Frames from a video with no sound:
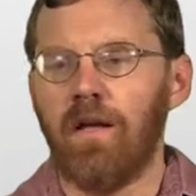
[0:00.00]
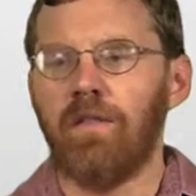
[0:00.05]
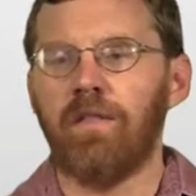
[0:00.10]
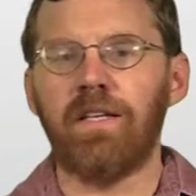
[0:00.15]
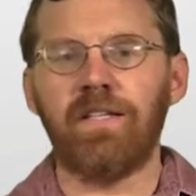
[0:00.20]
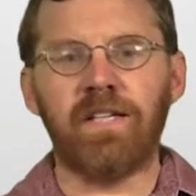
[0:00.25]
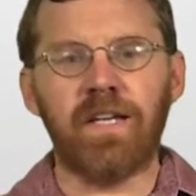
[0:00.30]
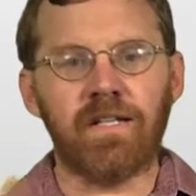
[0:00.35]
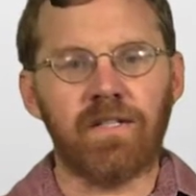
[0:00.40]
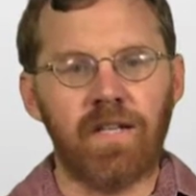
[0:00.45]

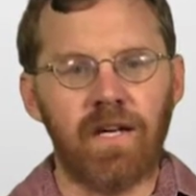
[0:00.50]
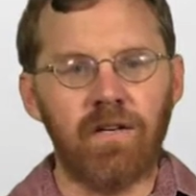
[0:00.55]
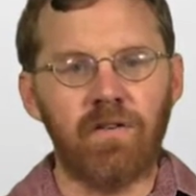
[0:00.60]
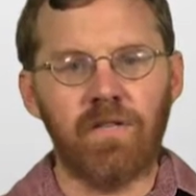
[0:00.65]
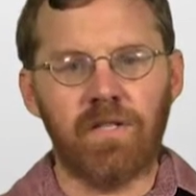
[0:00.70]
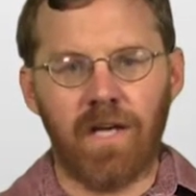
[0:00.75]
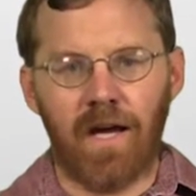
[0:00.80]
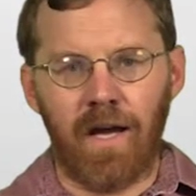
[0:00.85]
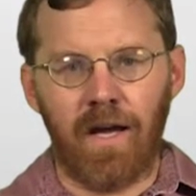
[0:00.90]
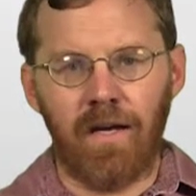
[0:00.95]
The dictator
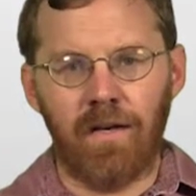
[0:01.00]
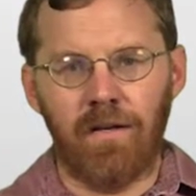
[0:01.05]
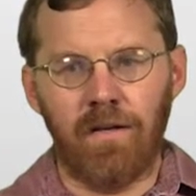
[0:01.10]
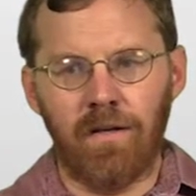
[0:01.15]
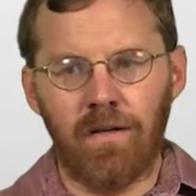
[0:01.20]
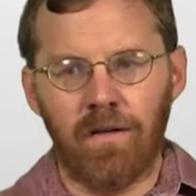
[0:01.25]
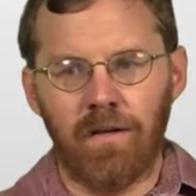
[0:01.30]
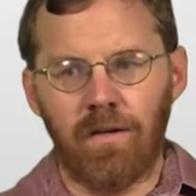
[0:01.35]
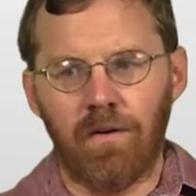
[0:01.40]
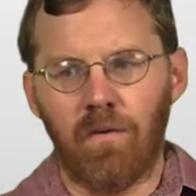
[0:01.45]

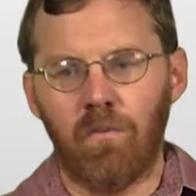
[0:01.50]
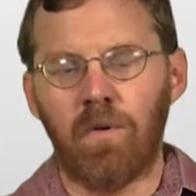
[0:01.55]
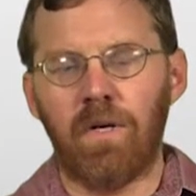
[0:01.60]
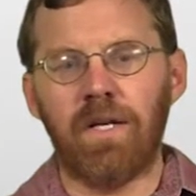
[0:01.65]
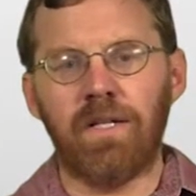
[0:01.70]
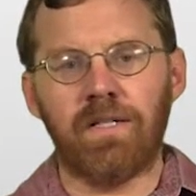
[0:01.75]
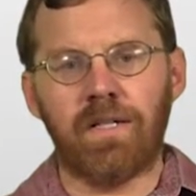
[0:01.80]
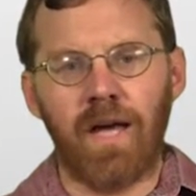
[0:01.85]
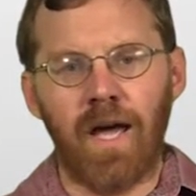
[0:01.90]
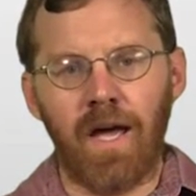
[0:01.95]
died. When
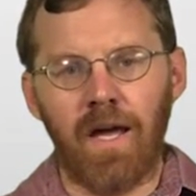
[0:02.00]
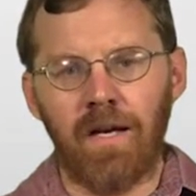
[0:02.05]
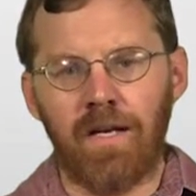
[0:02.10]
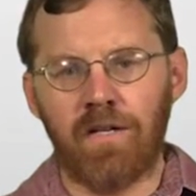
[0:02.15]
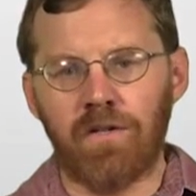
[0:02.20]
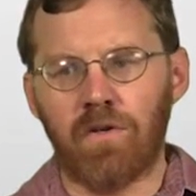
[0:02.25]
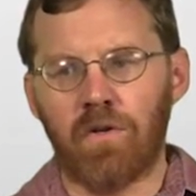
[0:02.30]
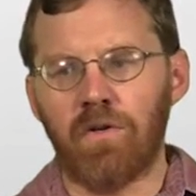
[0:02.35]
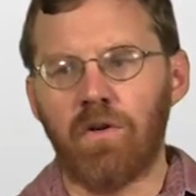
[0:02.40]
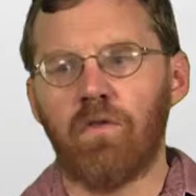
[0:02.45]
he died,
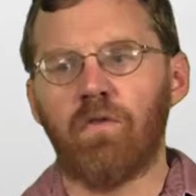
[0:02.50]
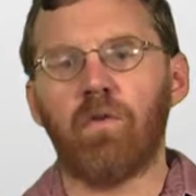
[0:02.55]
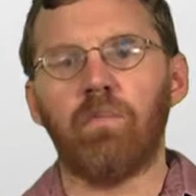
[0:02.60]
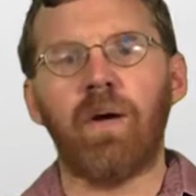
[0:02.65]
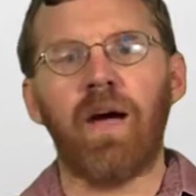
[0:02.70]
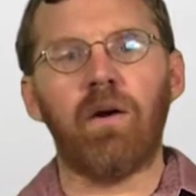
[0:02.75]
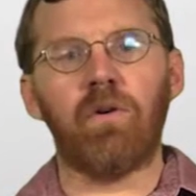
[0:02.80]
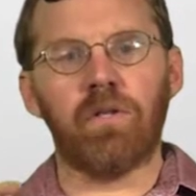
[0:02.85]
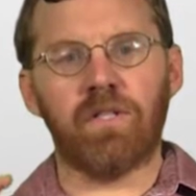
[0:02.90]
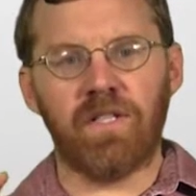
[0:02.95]
he turned over
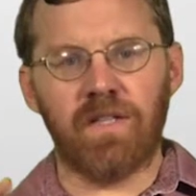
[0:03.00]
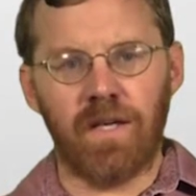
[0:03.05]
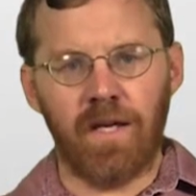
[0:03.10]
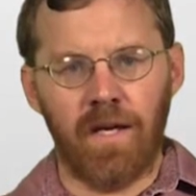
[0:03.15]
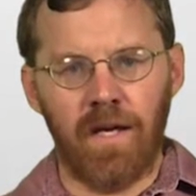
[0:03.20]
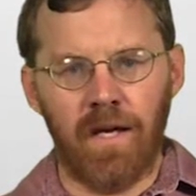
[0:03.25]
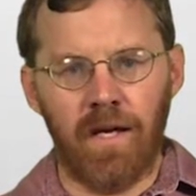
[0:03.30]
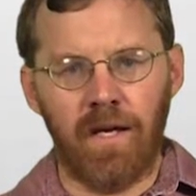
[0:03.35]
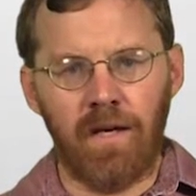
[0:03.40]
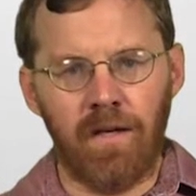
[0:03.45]
power to the
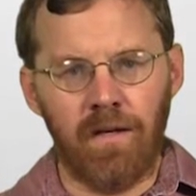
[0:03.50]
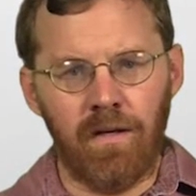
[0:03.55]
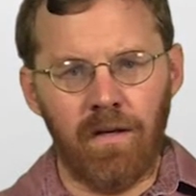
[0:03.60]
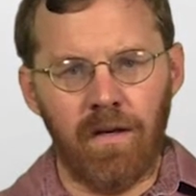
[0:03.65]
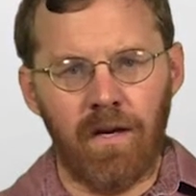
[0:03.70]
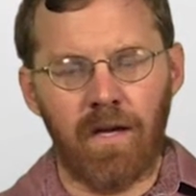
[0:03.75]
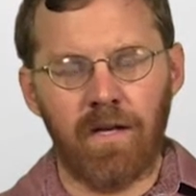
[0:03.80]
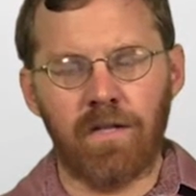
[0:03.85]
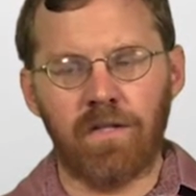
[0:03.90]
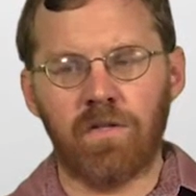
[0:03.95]
king.
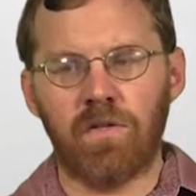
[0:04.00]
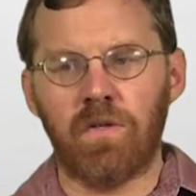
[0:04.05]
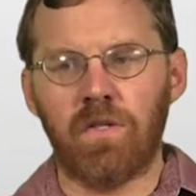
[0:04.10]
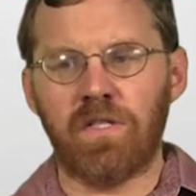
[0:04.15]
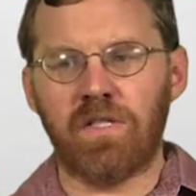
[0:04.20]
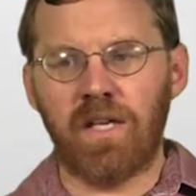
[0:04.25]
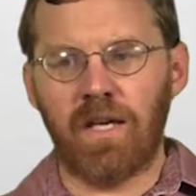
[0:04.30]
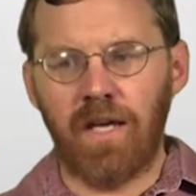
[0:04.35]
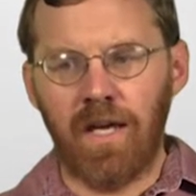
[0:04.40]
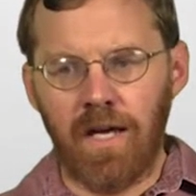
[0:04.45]
And as soon
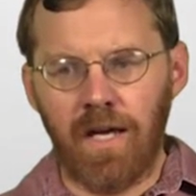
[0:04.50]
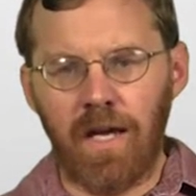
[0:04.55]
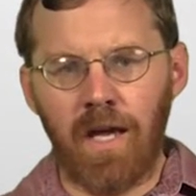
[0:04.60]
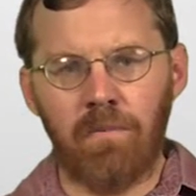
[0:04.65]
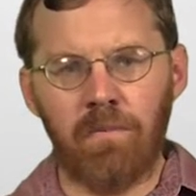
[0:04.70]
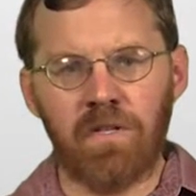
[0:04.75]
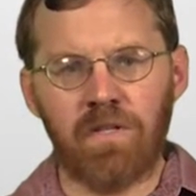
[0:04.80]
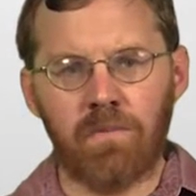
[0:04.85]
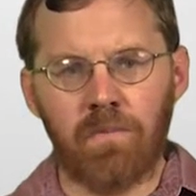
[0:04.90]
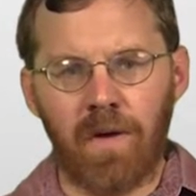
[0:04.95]
as the king
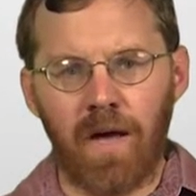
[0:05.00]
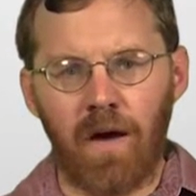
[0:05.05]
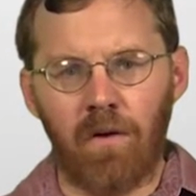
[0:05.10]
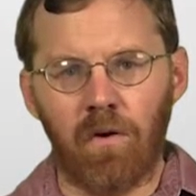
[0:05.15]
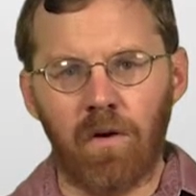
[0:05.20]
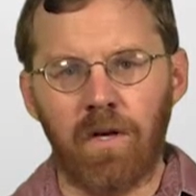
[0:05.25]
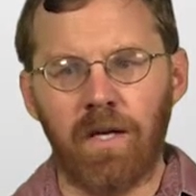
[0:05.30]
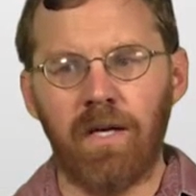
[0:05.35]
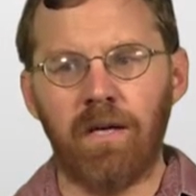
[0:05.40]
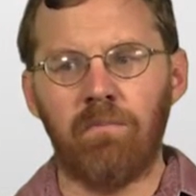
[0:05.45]
came into
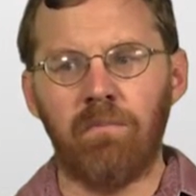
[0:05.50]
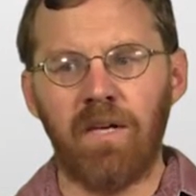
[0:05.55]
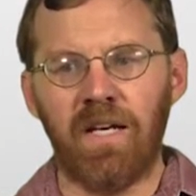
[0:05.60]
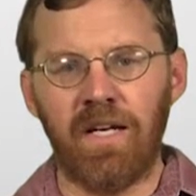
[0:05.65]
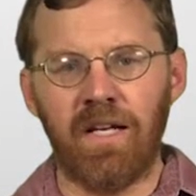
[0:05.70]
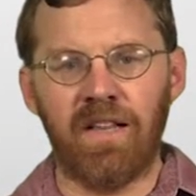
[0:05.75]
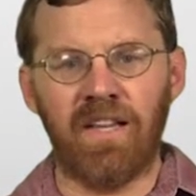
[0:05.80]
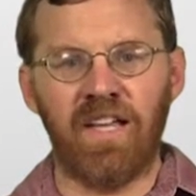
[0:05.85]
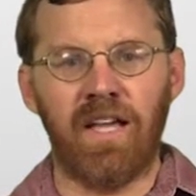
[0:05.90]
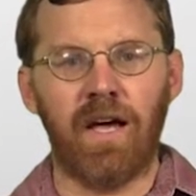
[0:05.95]
power, he
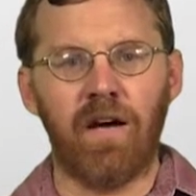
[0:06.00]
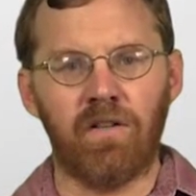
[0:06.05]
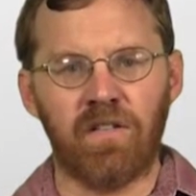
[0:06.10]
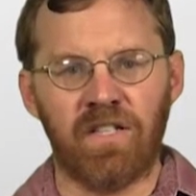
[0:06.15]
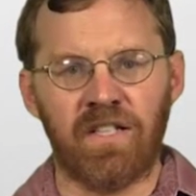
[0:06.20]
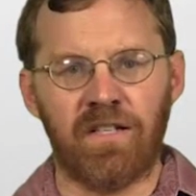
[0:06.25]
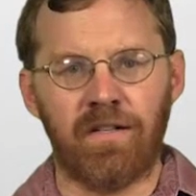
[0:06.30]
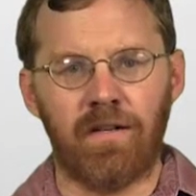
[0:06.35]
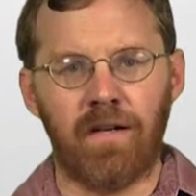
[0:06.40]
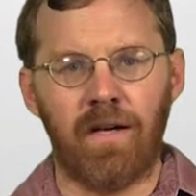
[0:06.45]
immediately held
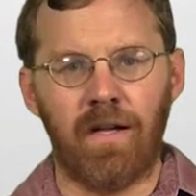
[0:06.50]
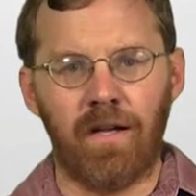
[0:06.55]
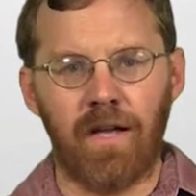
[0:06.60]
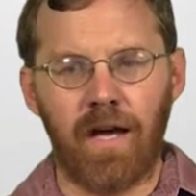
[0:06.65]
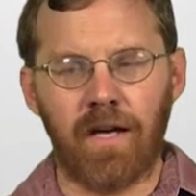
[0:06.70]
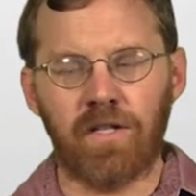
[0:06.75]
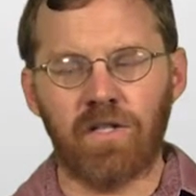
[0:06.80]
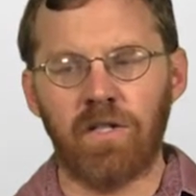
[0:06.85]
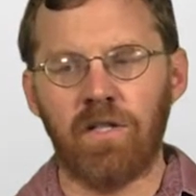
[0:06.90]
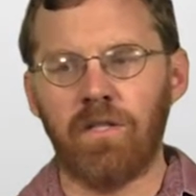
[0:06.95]
an
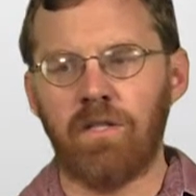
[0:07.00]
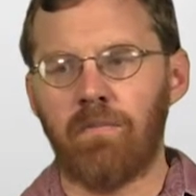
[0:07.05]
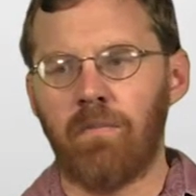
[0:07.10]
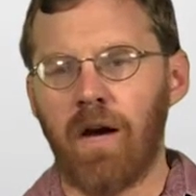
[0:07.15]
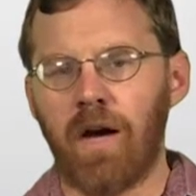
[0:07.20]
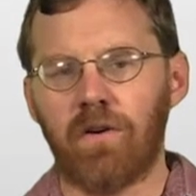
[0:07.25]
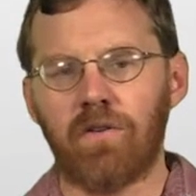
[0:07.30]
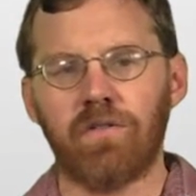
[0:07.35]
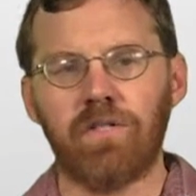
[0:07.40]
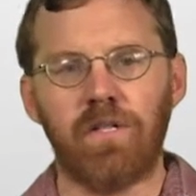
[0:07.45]
election,
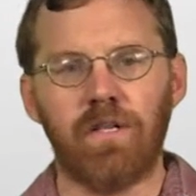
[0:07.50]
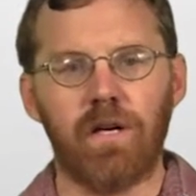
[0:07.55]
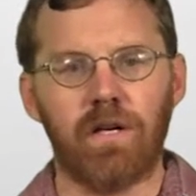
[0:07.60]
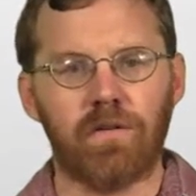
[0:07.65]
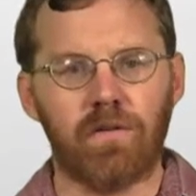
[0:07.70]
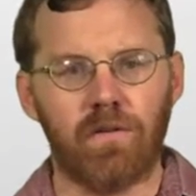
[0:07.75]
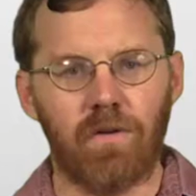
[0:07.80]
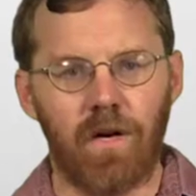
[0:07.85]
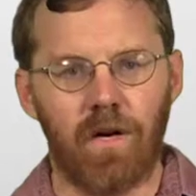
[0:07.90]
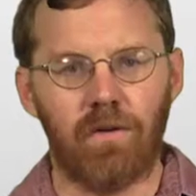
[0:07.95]
democracy,
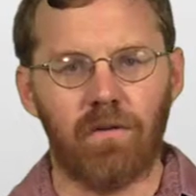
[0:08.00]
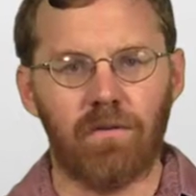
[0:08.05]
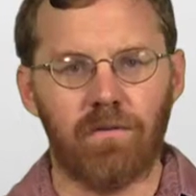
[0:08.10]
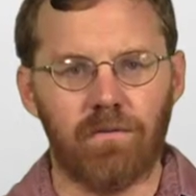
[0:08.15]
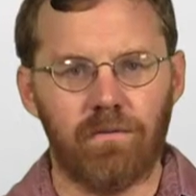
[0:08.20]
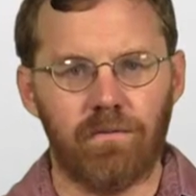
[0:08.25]
yes or no.